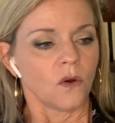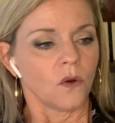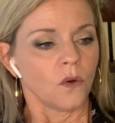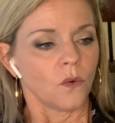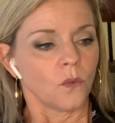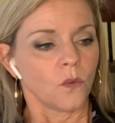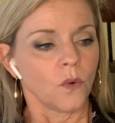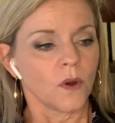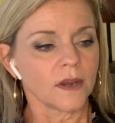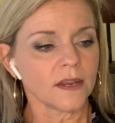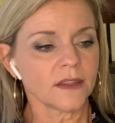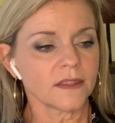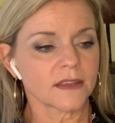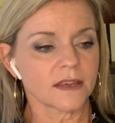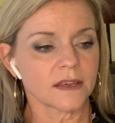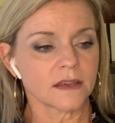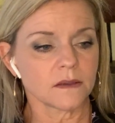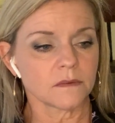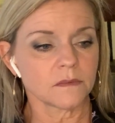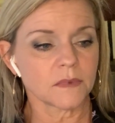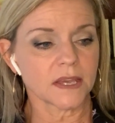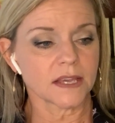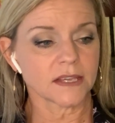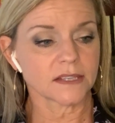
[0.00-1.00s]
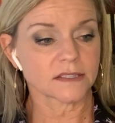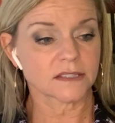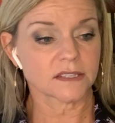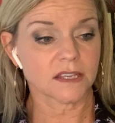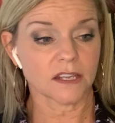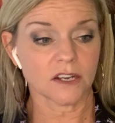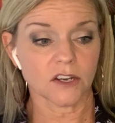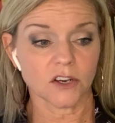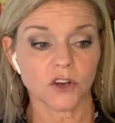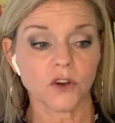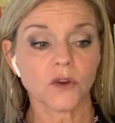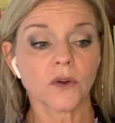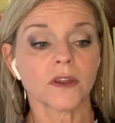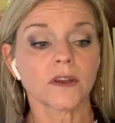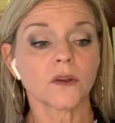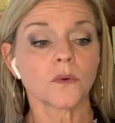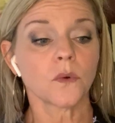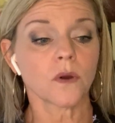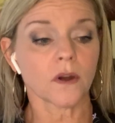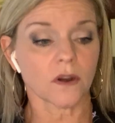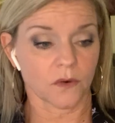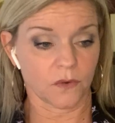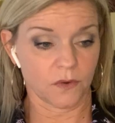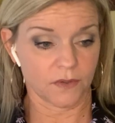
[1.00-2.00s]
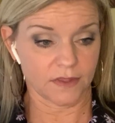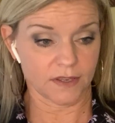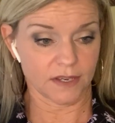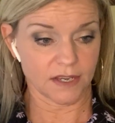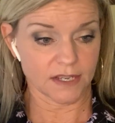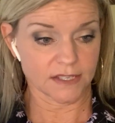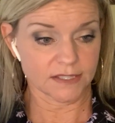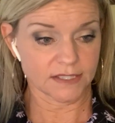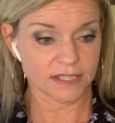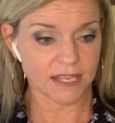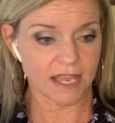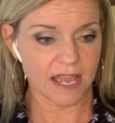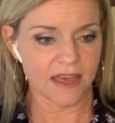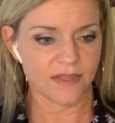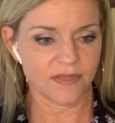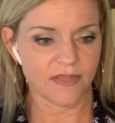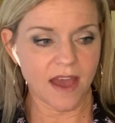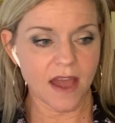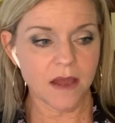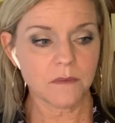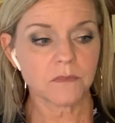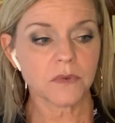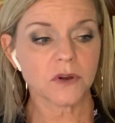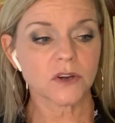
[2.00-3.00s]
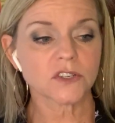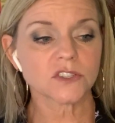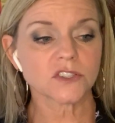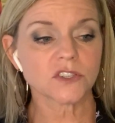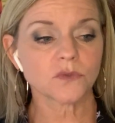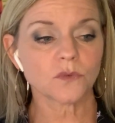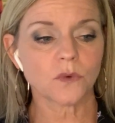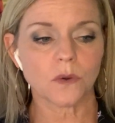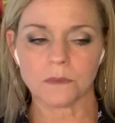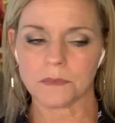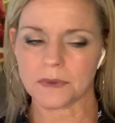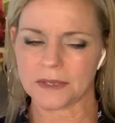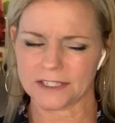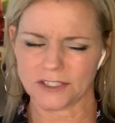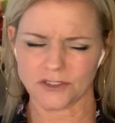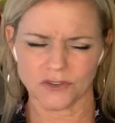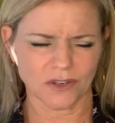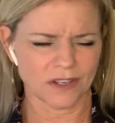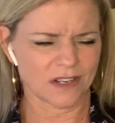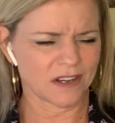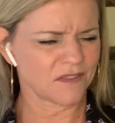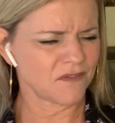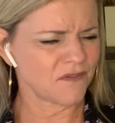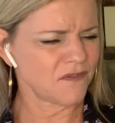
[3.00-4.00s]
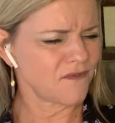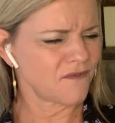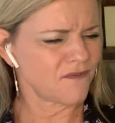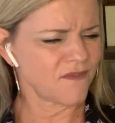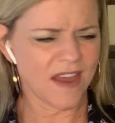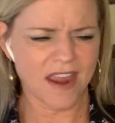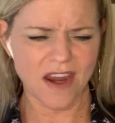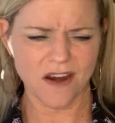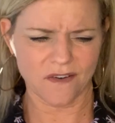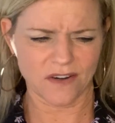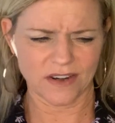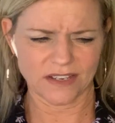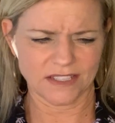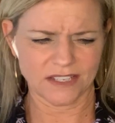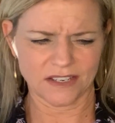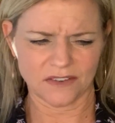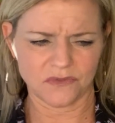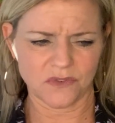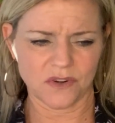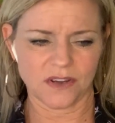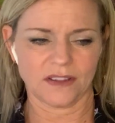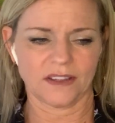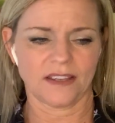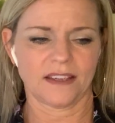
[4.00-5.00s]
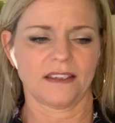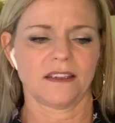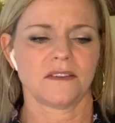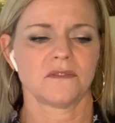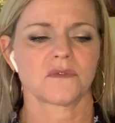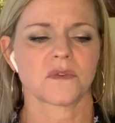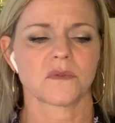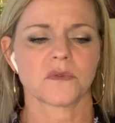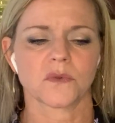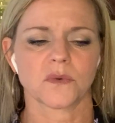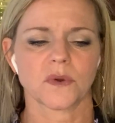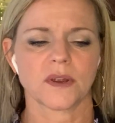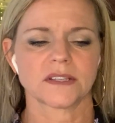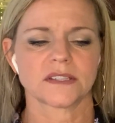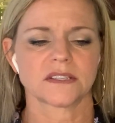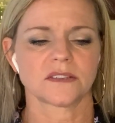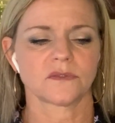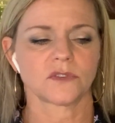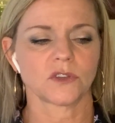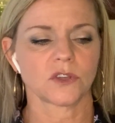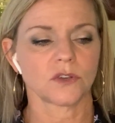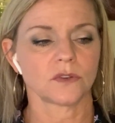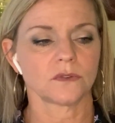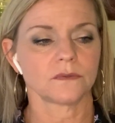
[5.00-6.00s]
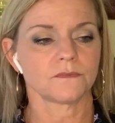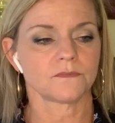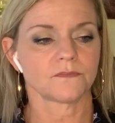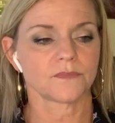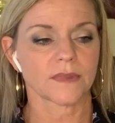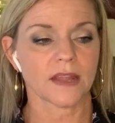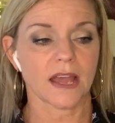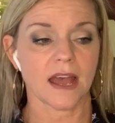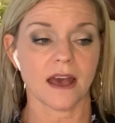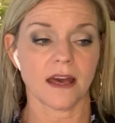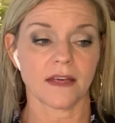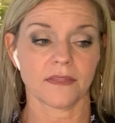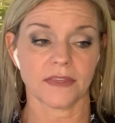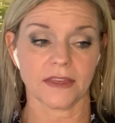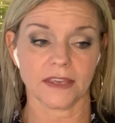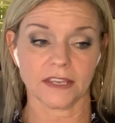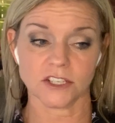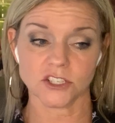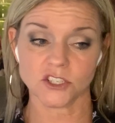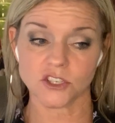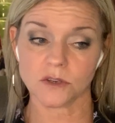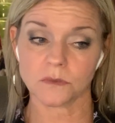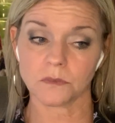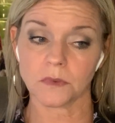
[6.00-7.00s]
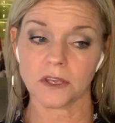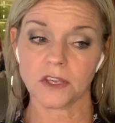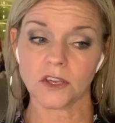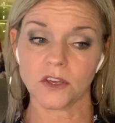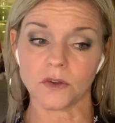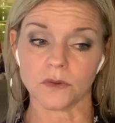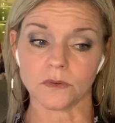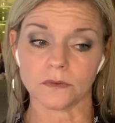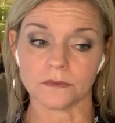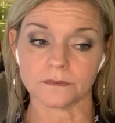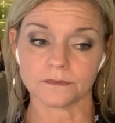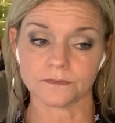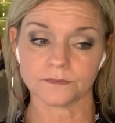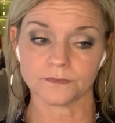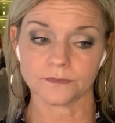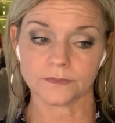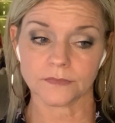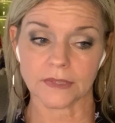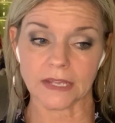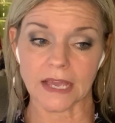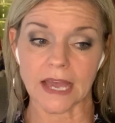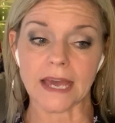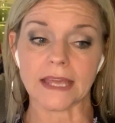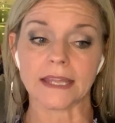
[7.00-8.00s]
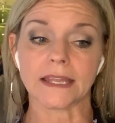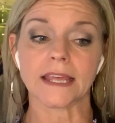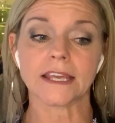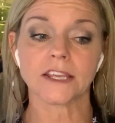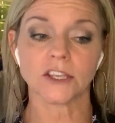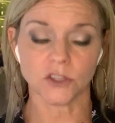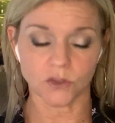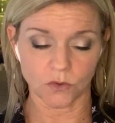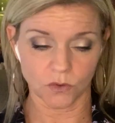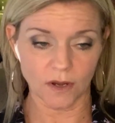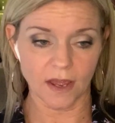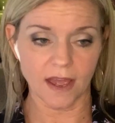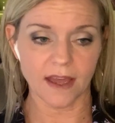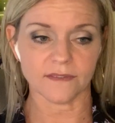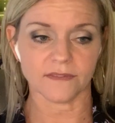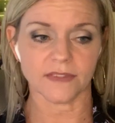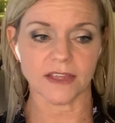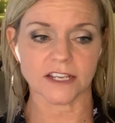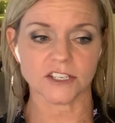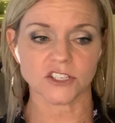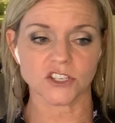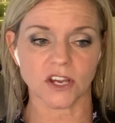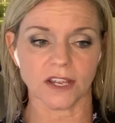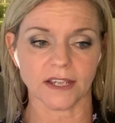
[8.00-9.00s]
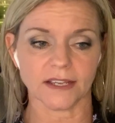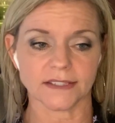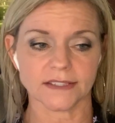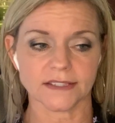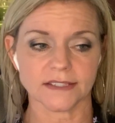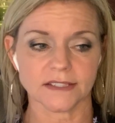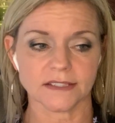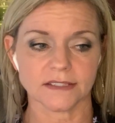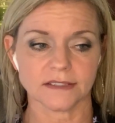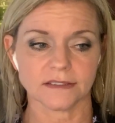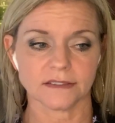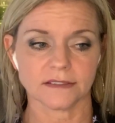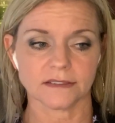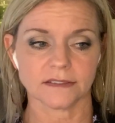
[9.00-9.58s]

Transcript: One of them is going to agree to work with us, and that person will be treated very differently from the rest of you. I think it should be you. I'd like you to have that chance."